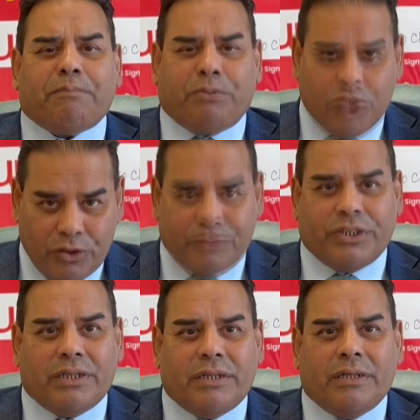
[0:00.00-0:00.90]
proved
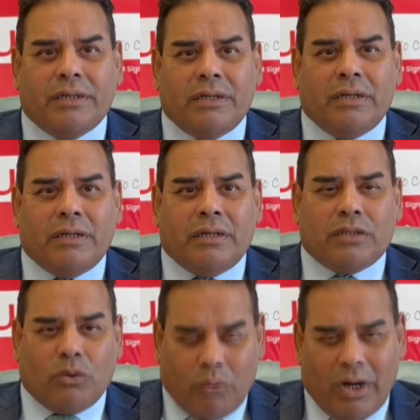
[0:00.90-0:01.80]
the
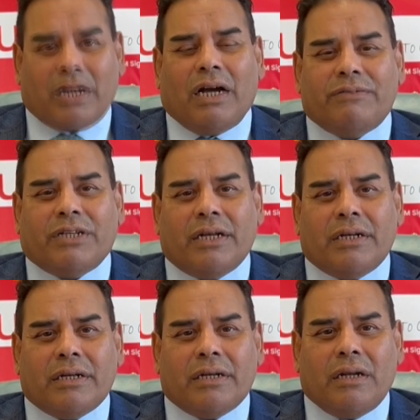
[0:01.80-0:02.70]
work I've done,
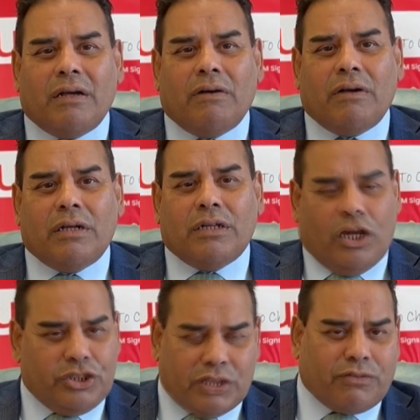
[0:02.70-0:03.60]
not
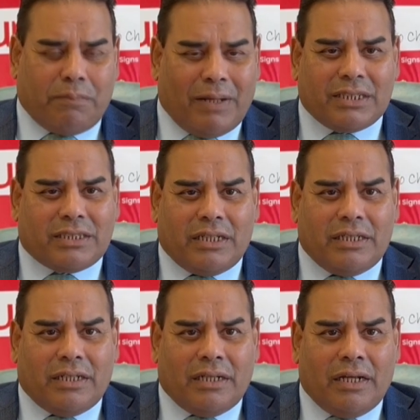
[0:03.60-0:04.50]
just for Palestine,
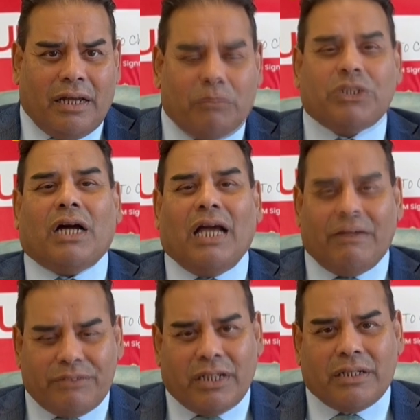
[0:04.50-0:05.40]
which I have
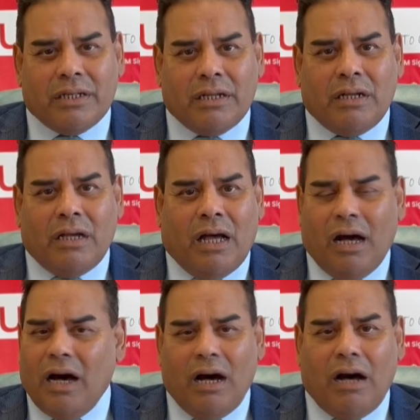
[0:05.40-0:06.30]
done
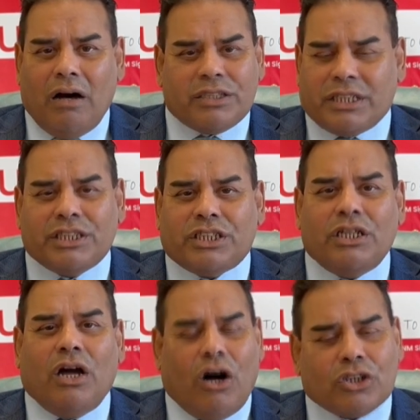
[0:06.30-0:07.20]
since the
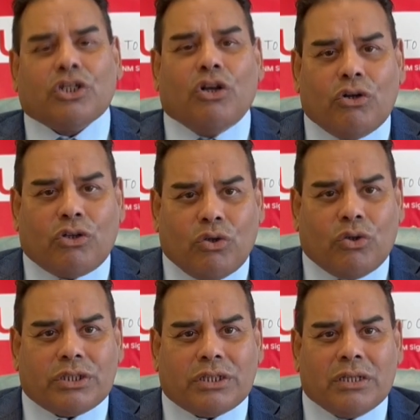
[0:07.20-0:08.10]
Oslo
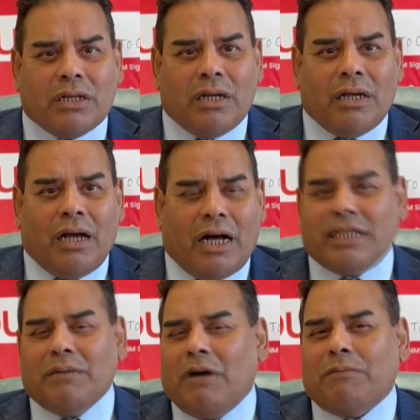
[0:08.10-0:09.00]
Accords. I think
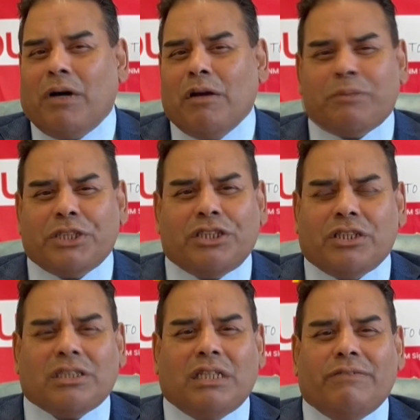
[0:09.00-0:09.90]
my opposition
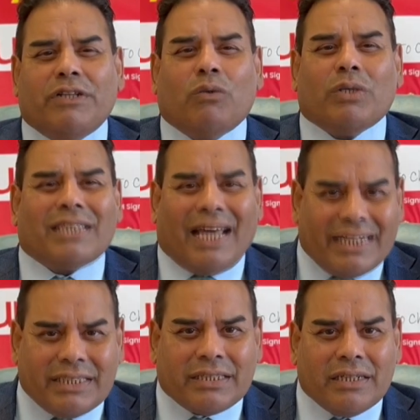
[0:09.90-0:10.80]
doesn't even know what that
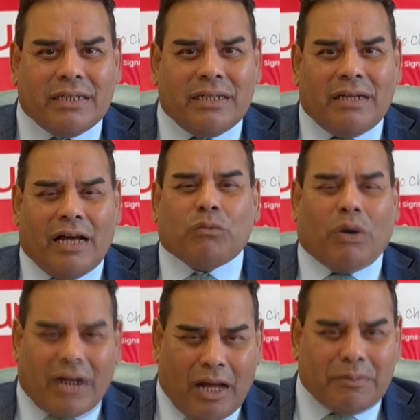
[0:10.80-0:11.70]
is and what
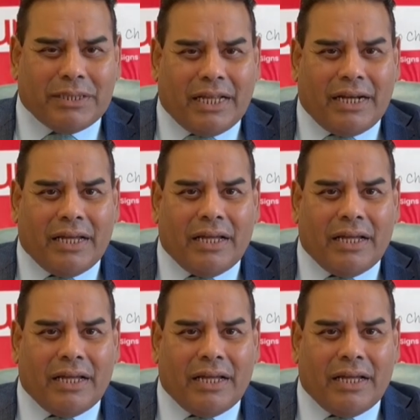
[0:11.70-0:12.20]
happened then.